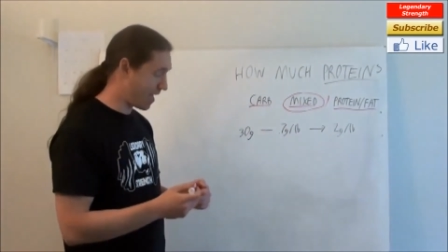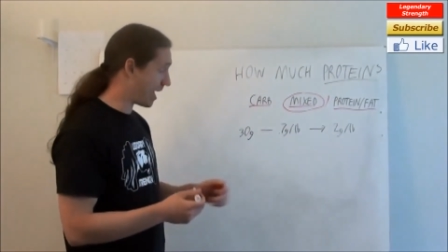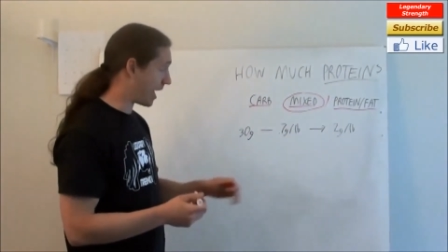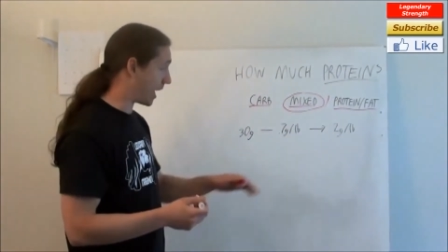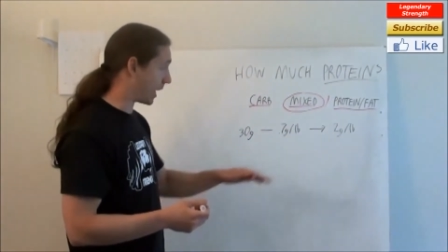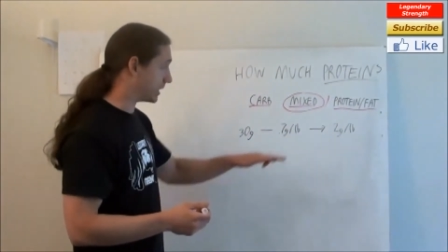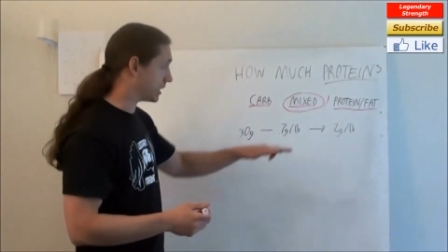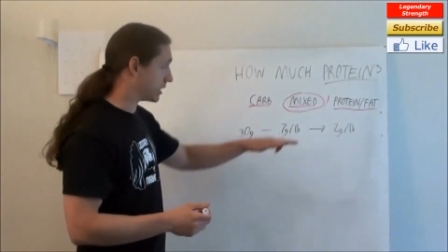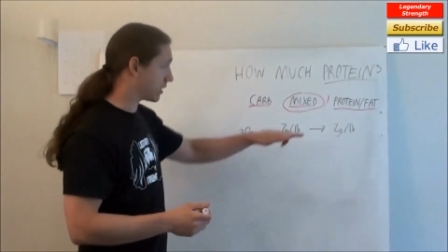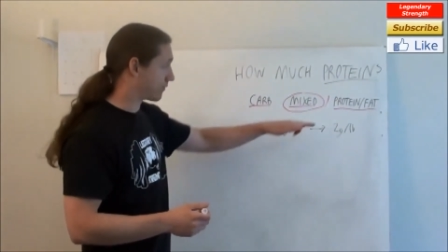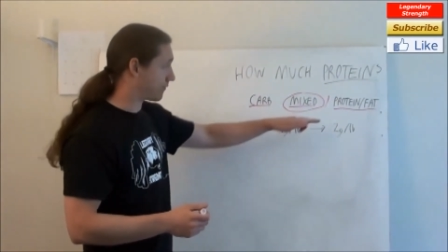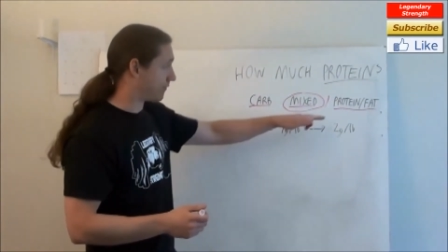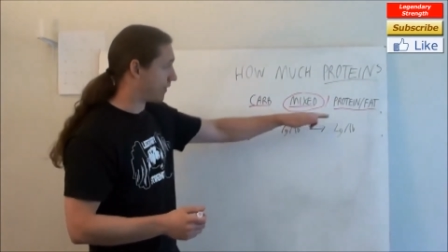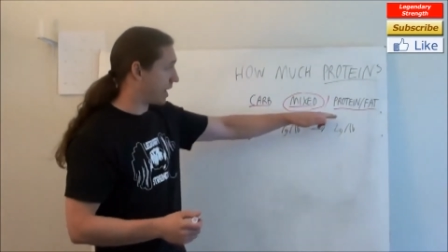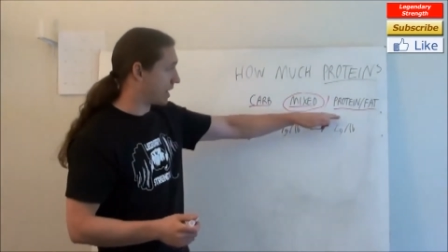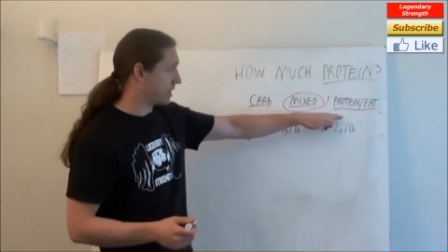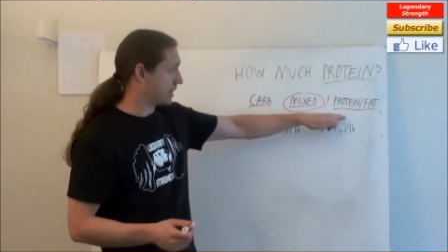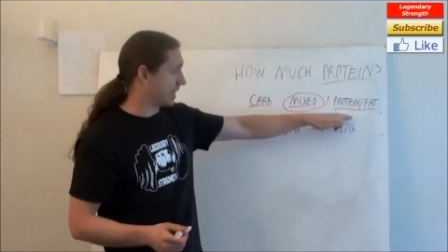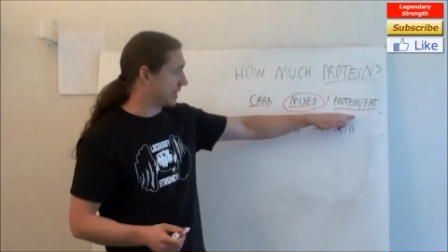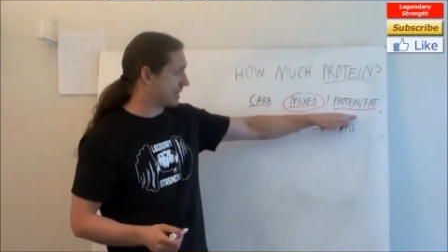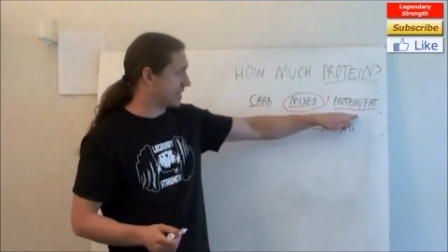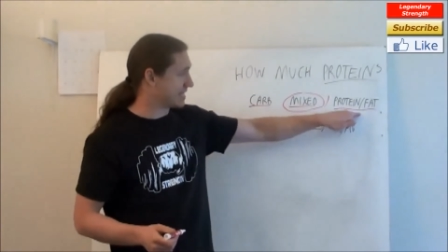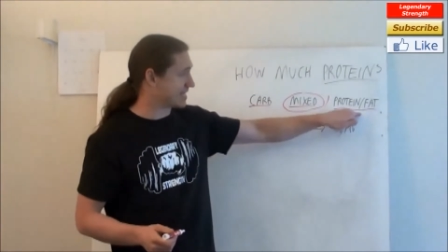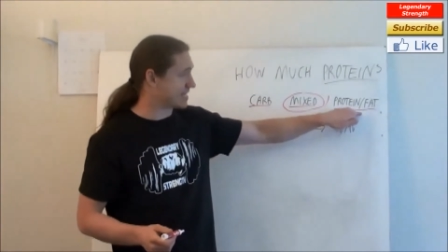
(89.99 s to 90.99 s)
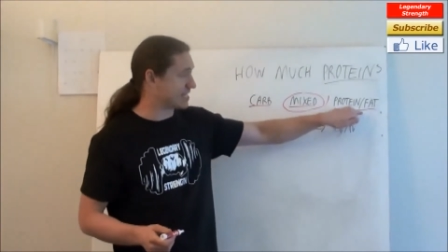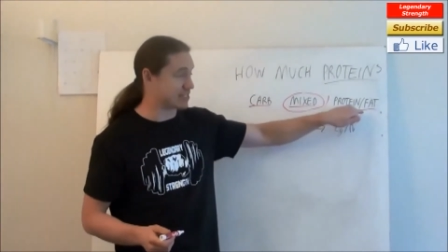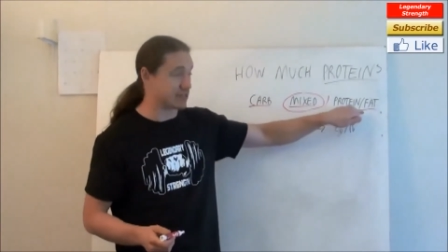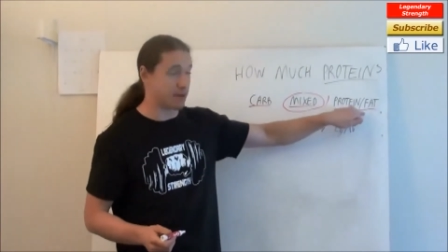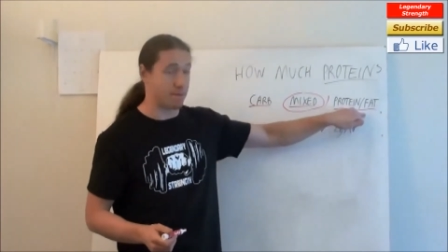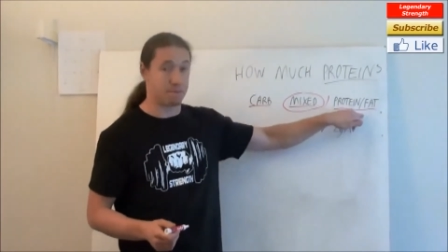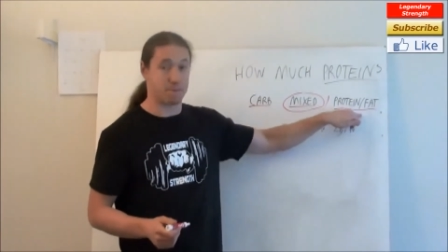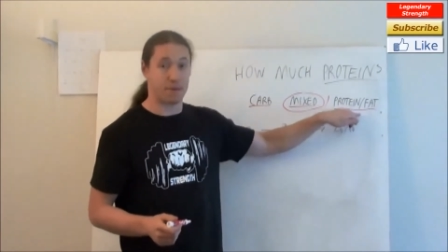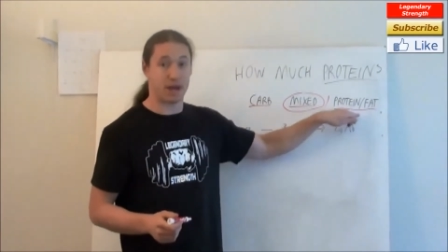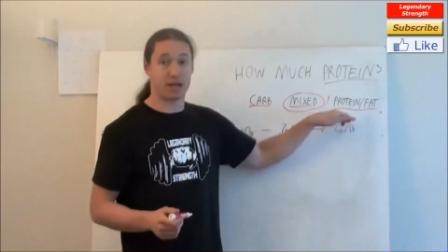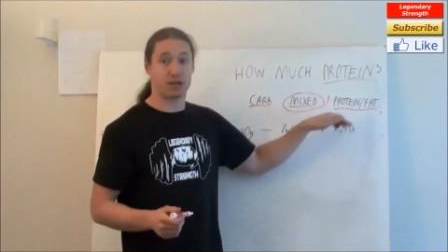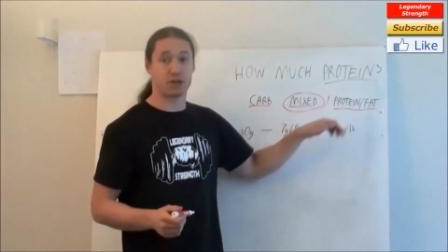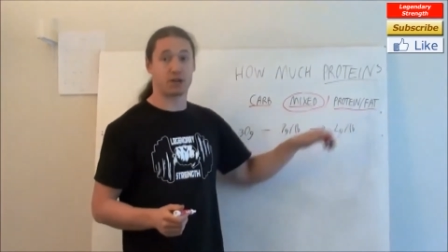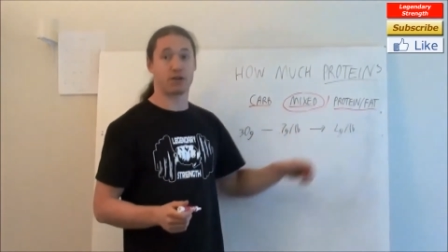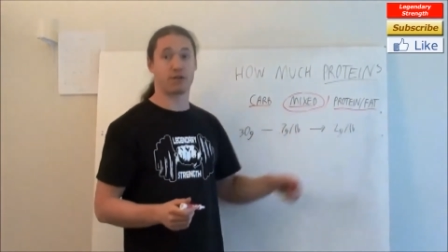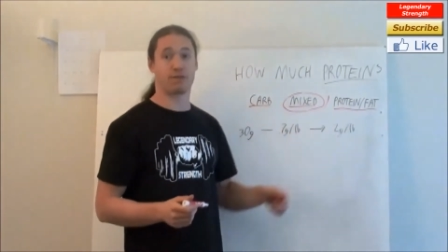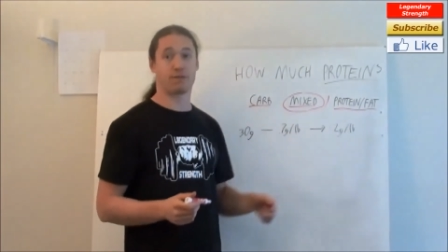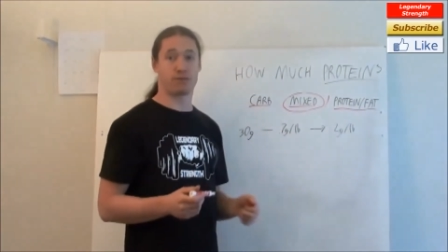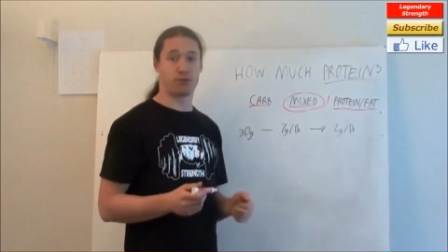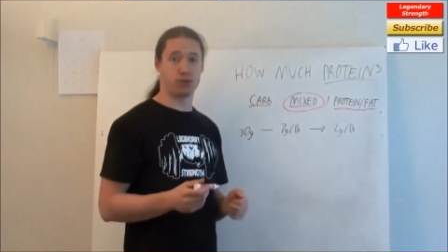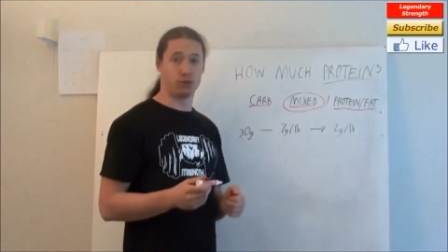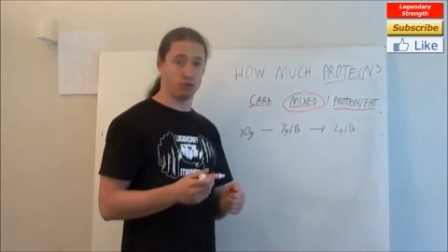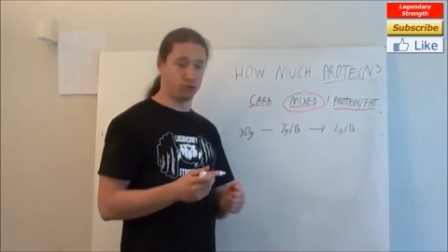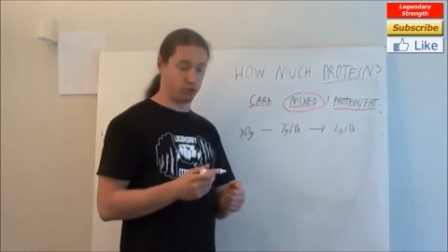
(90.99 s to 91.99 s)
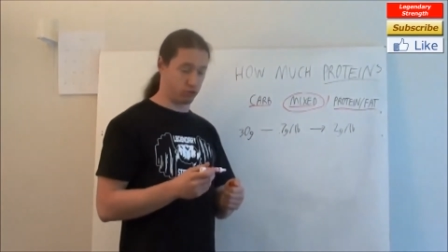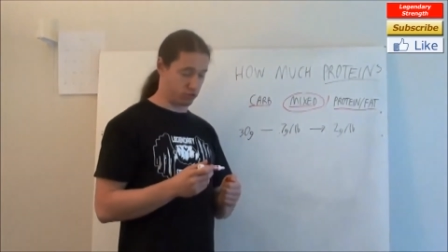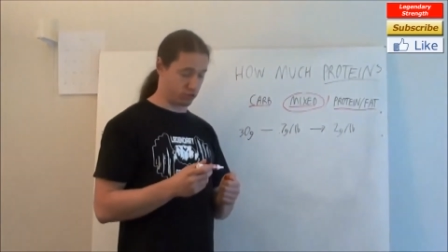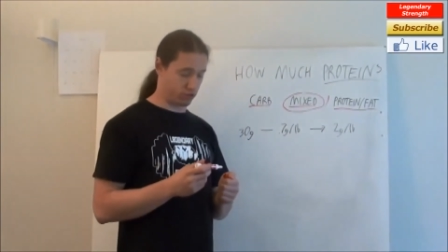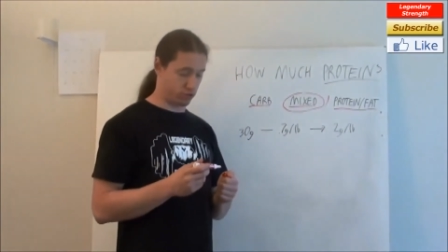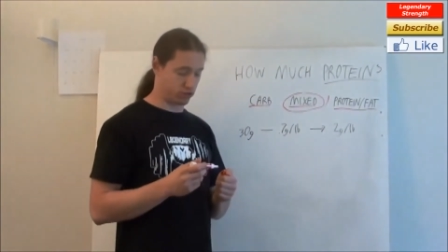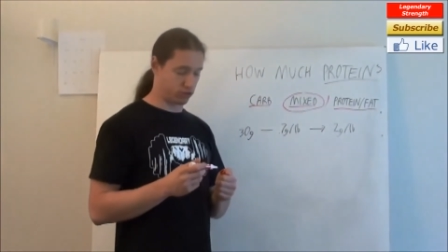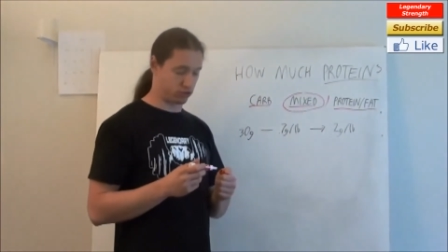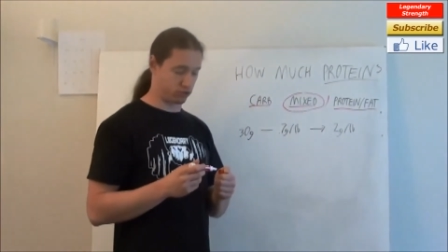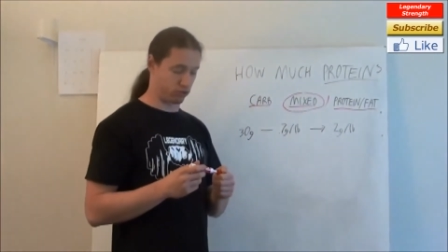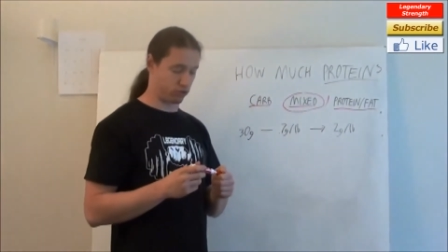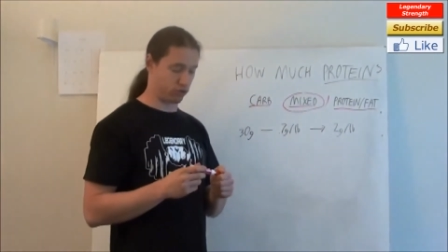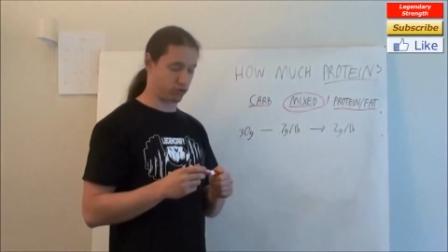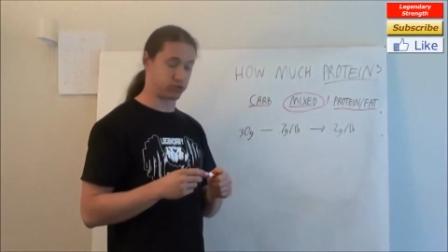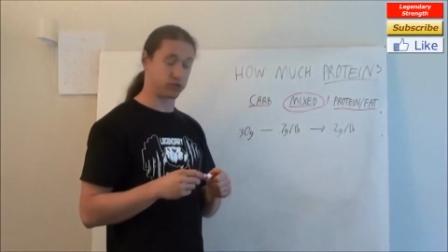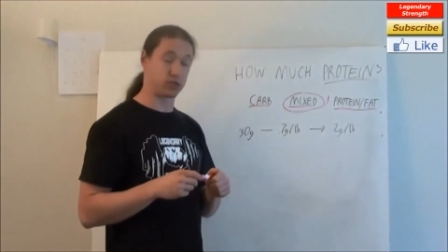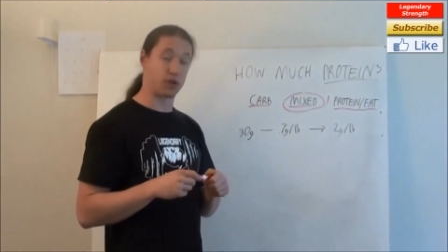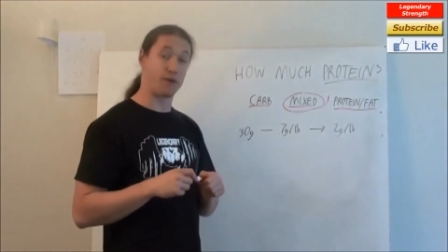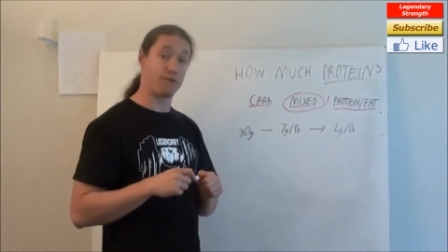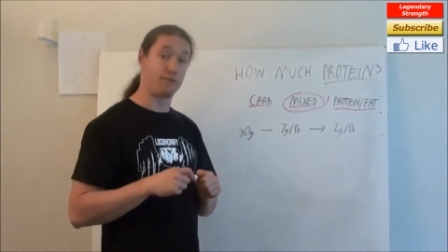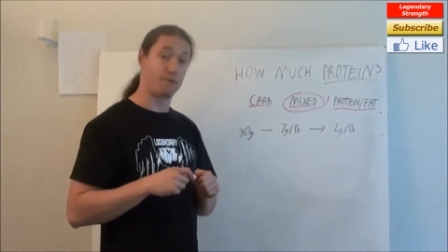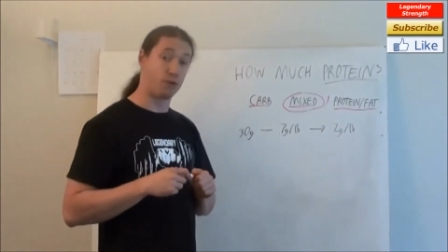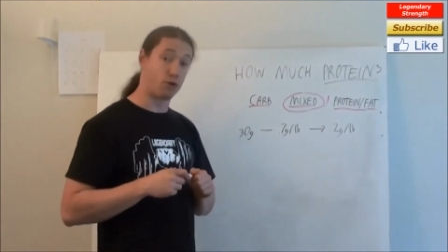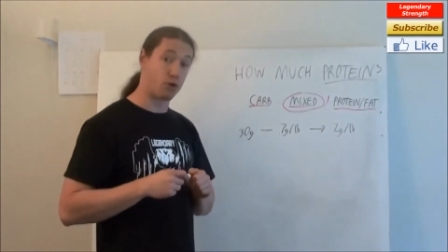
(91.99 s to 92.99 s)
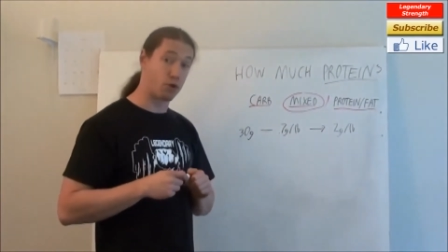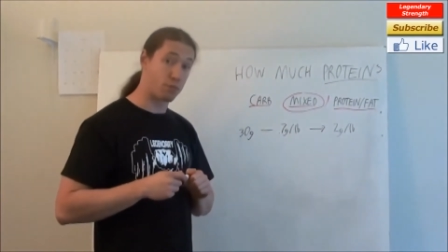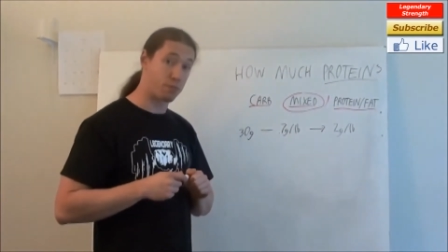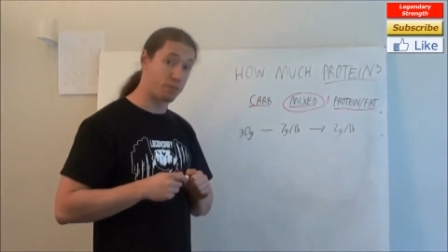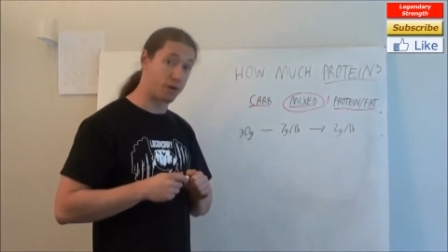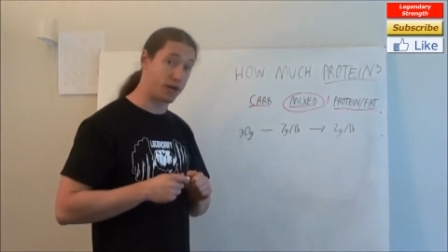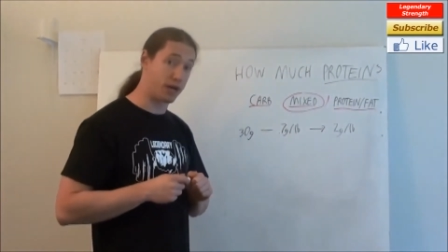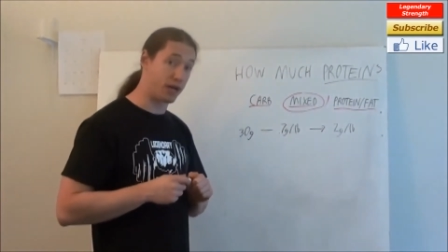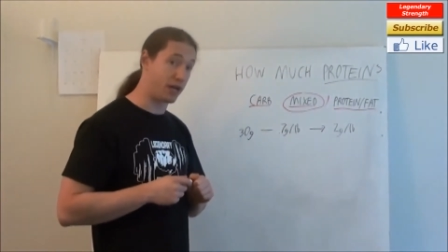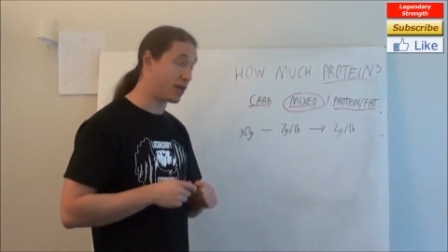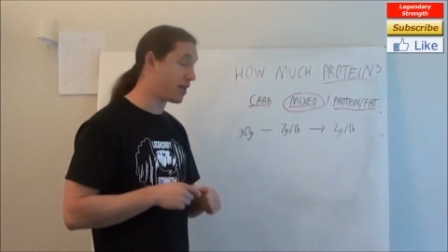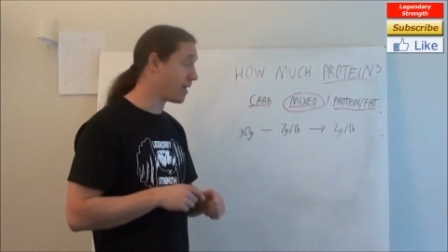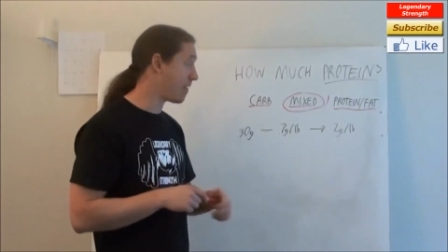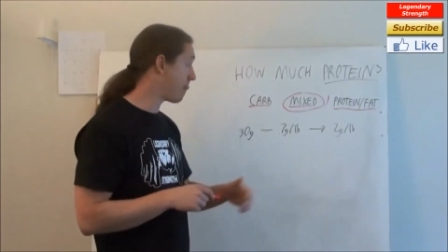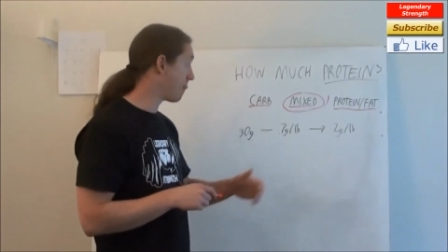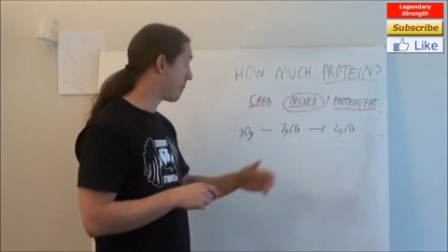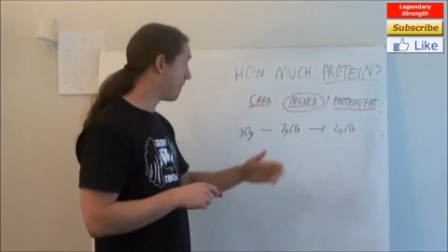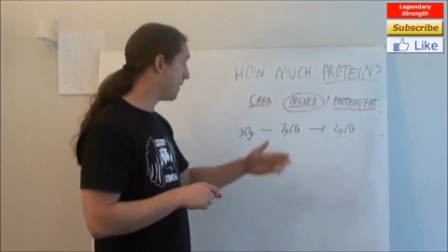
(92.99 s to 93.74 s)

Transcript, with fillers: I just find that this is a better fuel source for me